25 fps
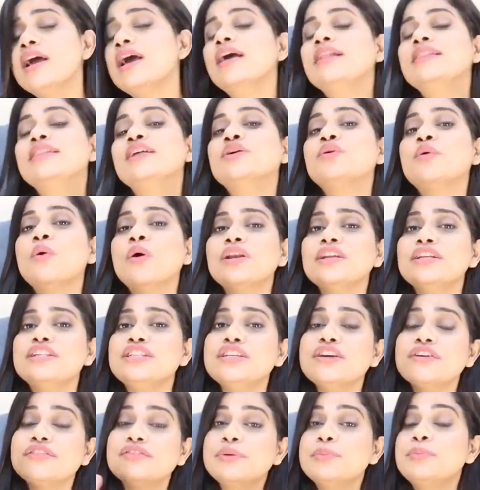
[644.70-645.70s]
the
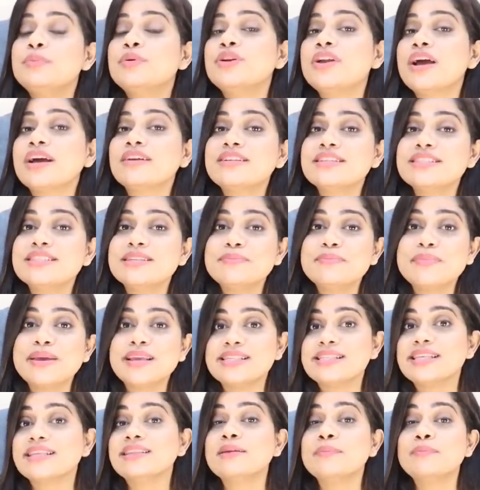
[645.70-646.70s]
quality of the product is
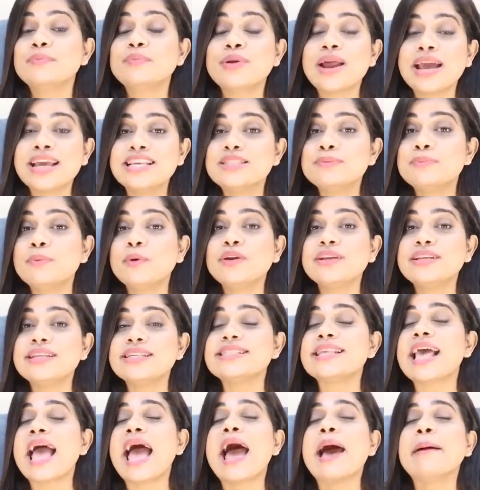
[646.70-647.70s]
amazing. The price point
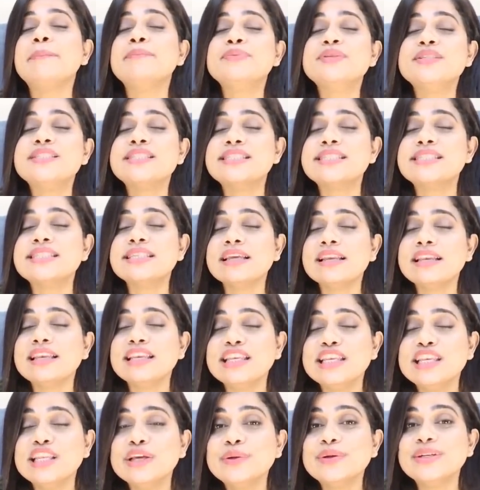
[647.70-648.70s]
is
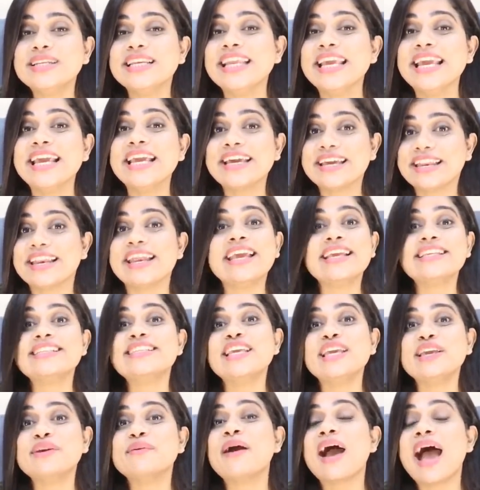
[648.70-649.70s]
absolutely
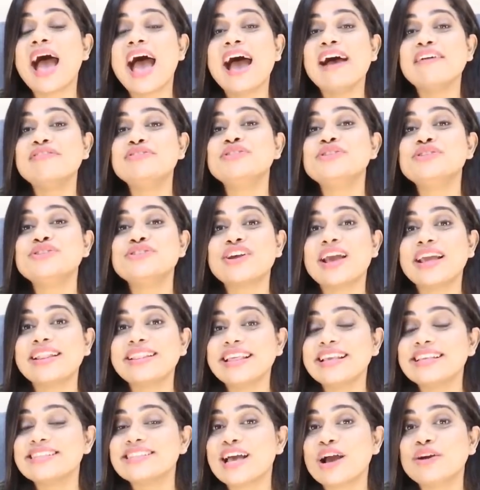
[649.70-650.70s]
crazy. You have to try
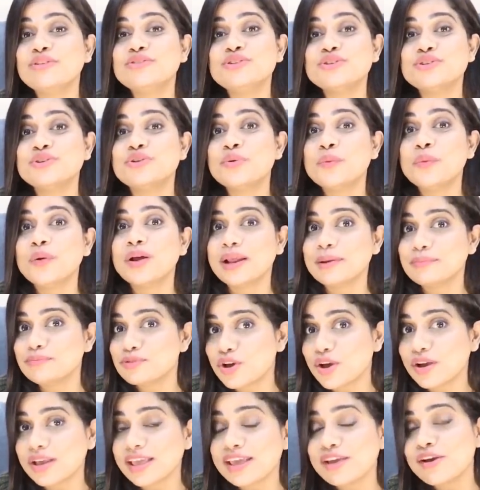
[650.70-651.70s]
things out to know what I'm
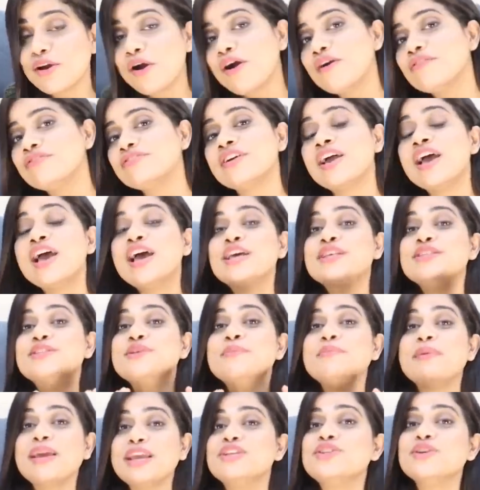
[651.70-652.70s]
talking of.
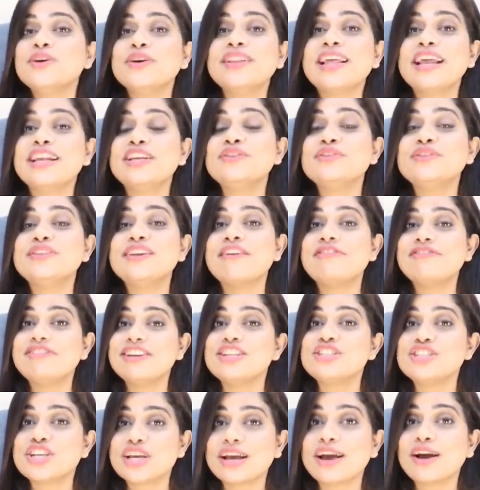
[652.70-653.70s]
So make sure that you
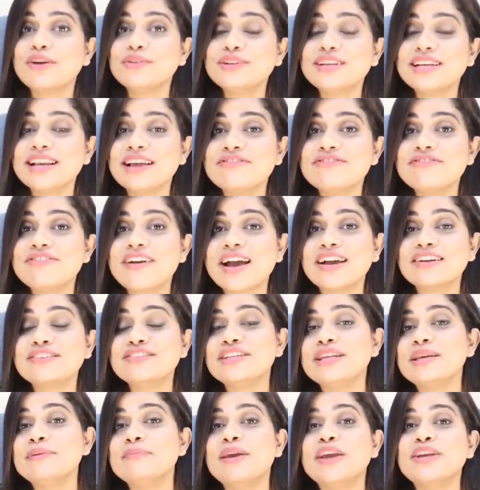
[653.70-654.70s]
definitely check out Club
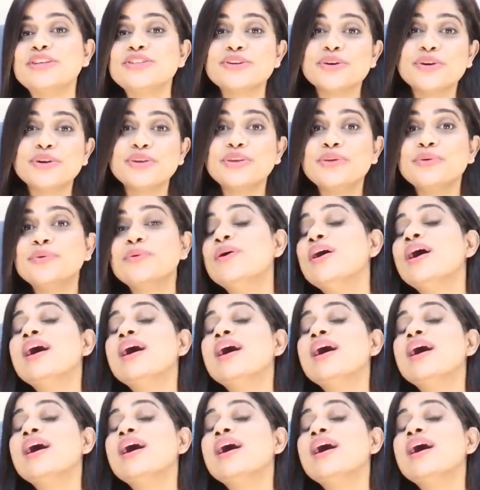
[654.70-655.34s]
Factory. Make sure you